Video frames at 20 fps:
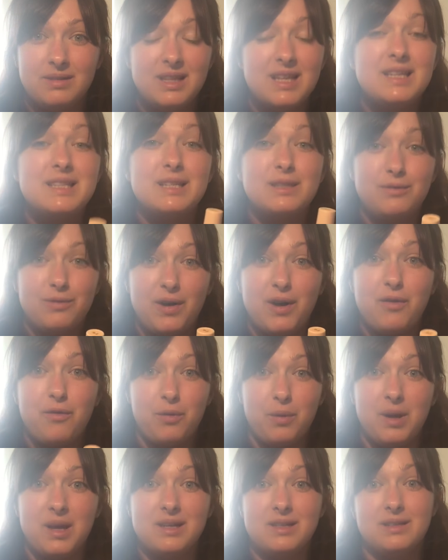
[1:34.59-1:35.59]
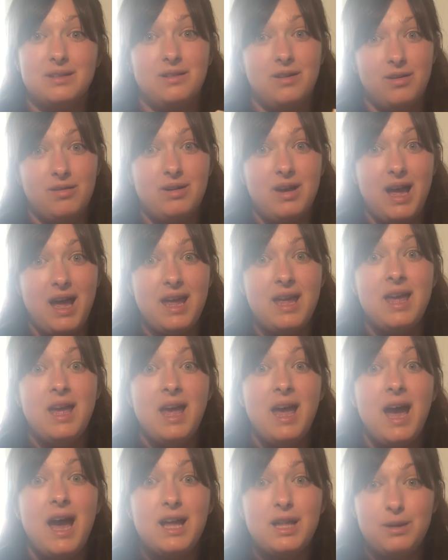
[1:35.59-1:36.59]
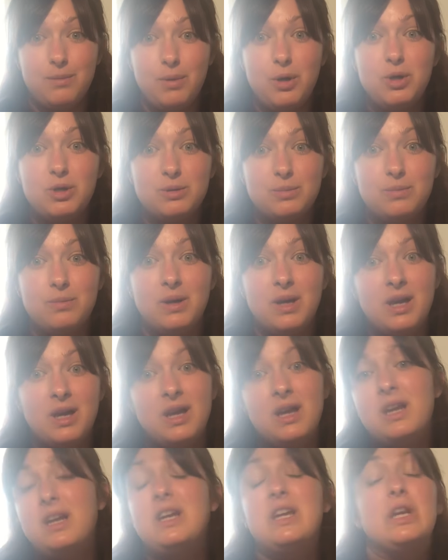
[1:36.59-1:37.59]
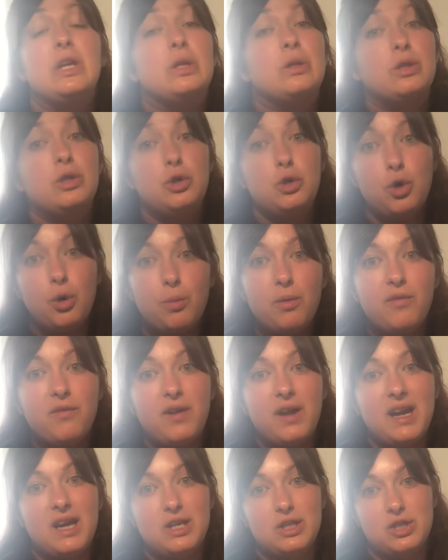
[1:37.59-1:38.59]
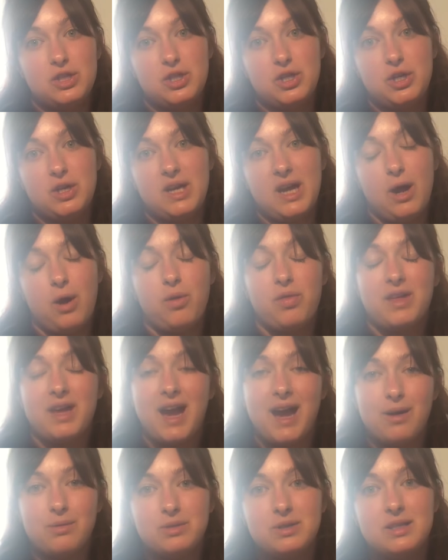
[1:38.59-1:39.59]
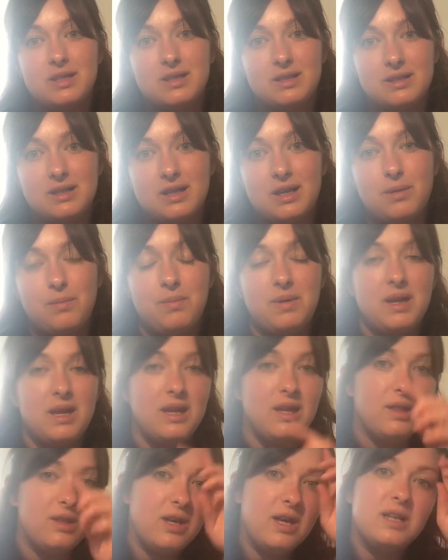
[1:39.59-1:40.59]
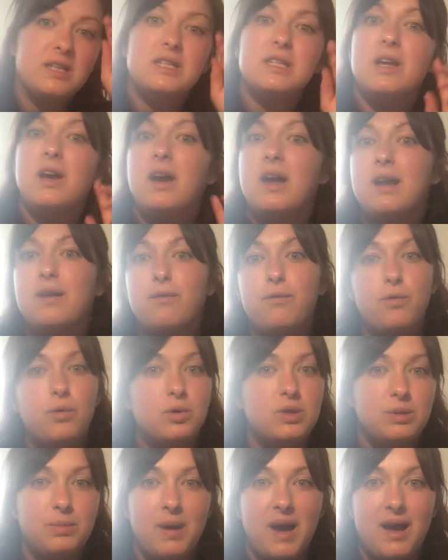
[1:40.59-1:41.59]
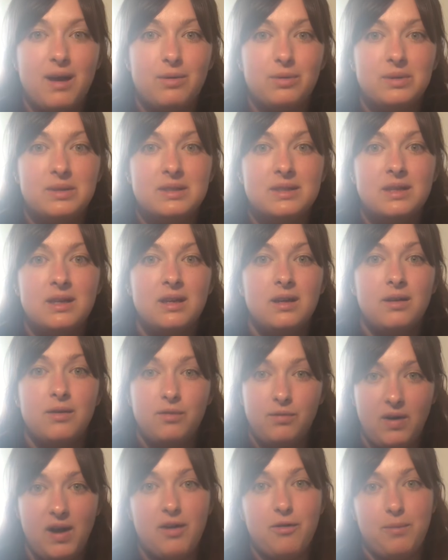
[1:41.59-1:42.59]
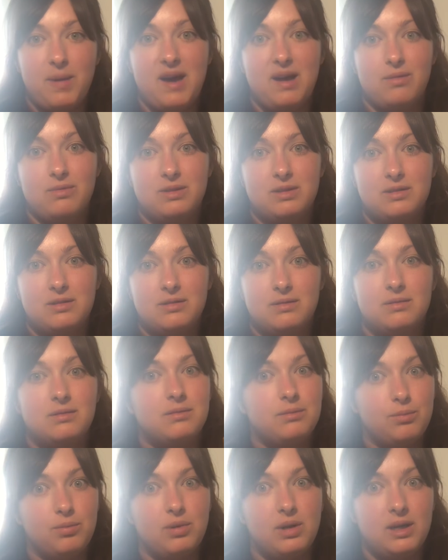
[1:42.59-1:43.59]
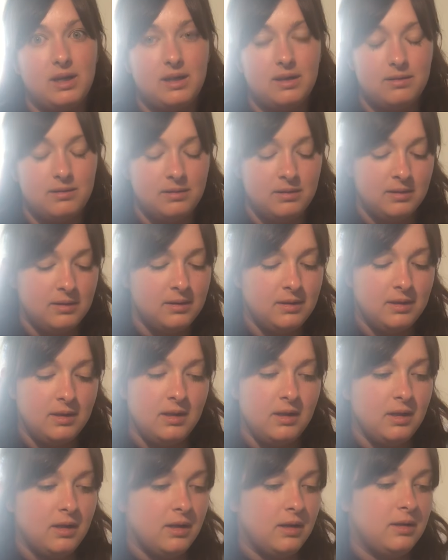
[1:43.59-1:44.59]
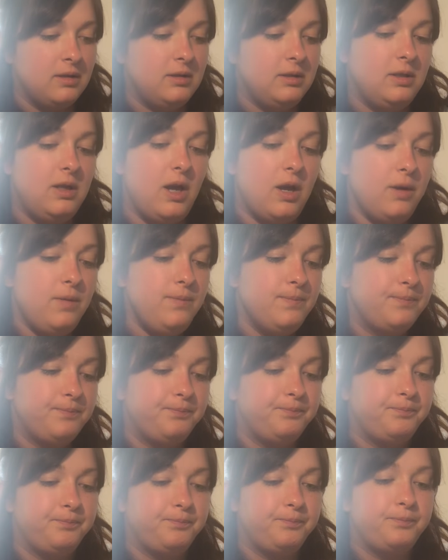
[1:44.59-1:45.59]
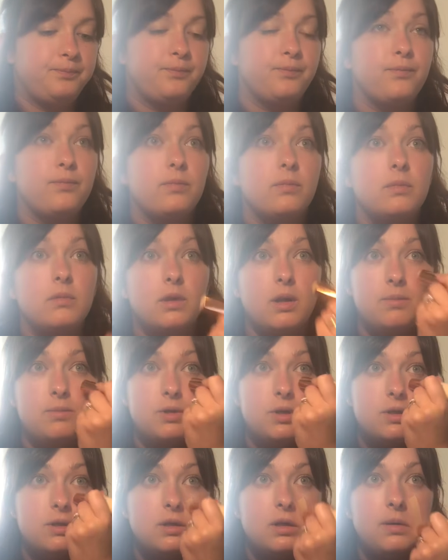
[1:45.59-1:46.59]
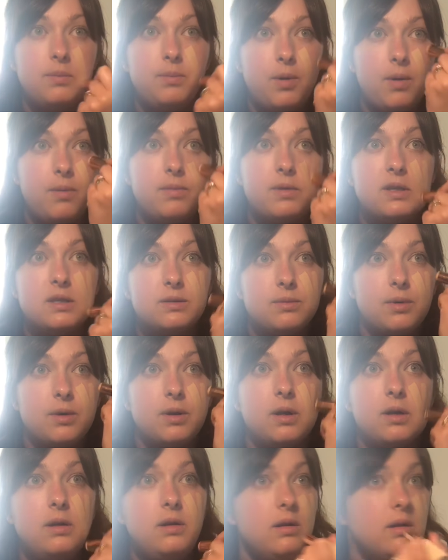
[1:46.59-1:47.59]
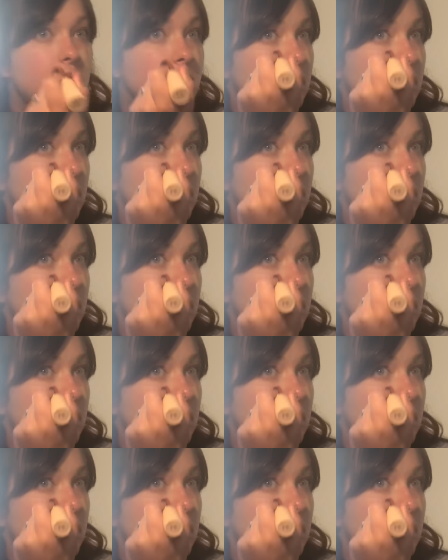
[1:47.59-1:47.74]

This is £5, okay? And the most, you know, the normal foundations that you get on the counters can be £39, £40, £5. Brilliant. So, I'm just going to pop this one on.